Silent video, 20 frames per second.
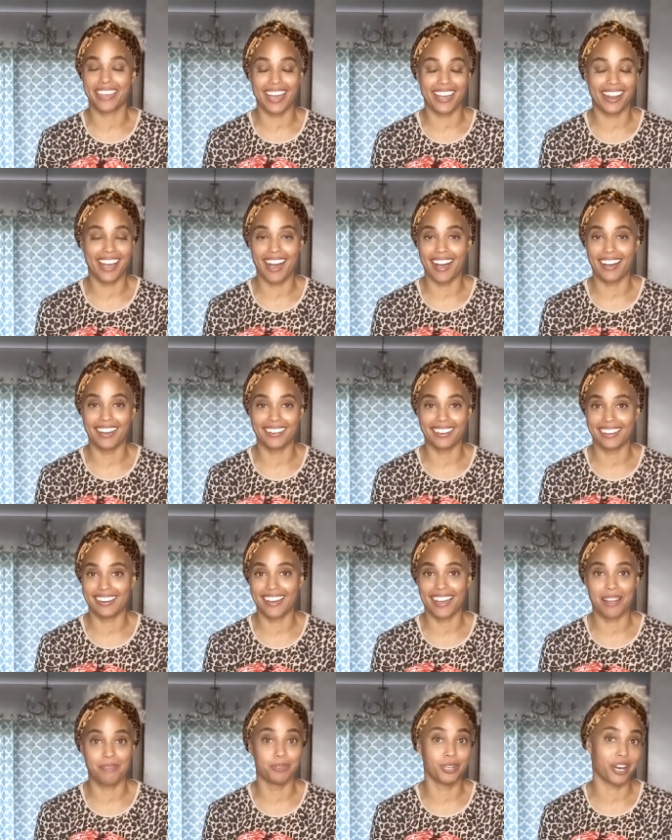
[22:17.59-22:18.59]
that hard
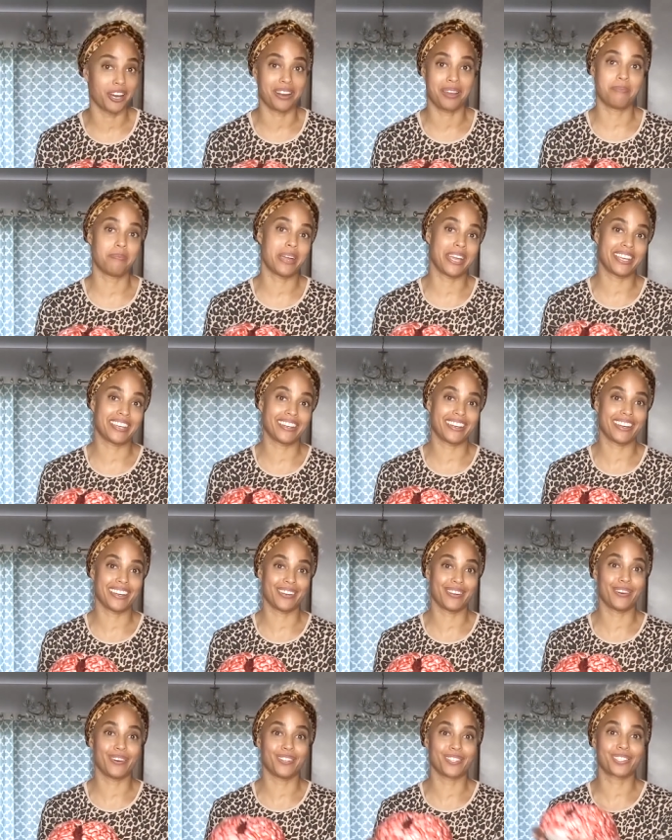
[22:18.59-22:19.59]
and I am not a baker
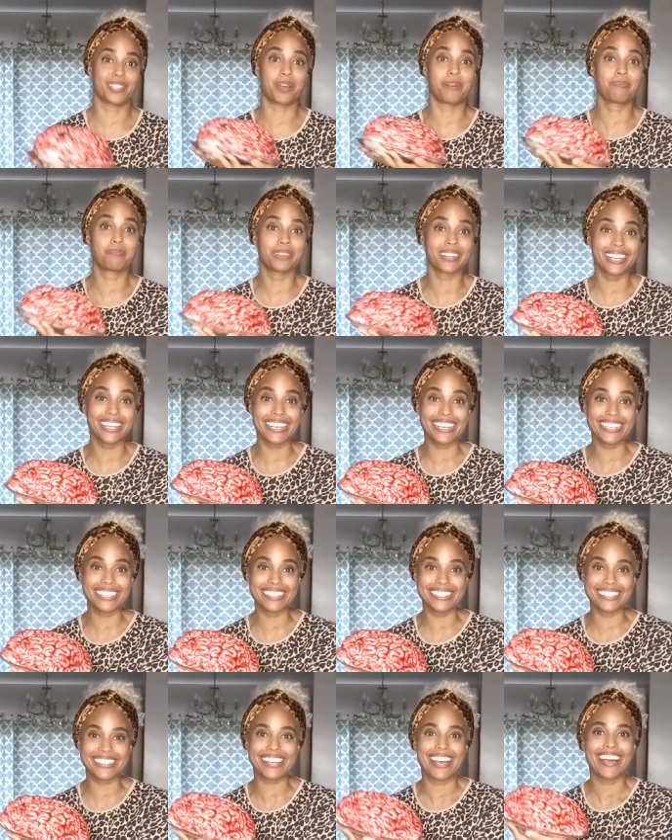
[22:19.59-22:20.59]
at all. So
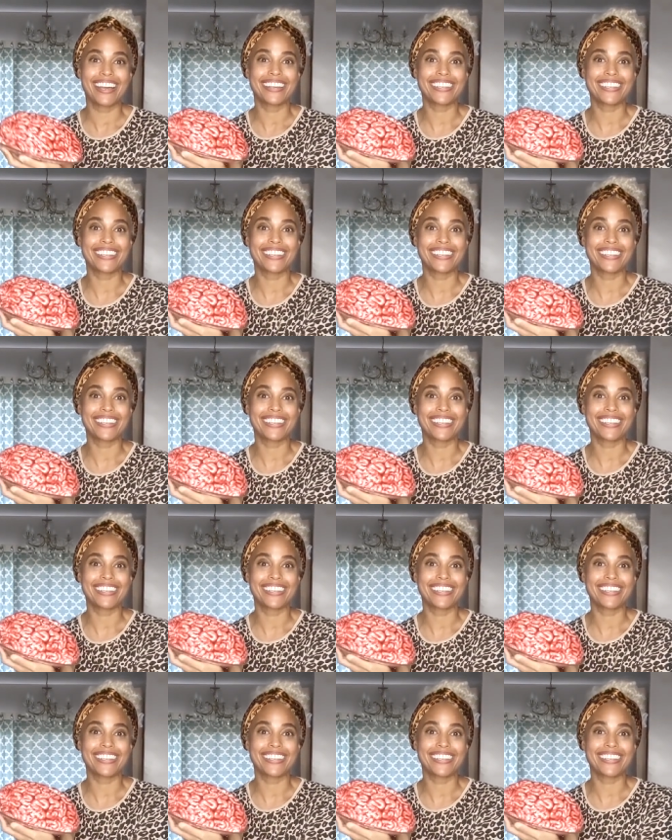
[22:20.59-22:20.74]
please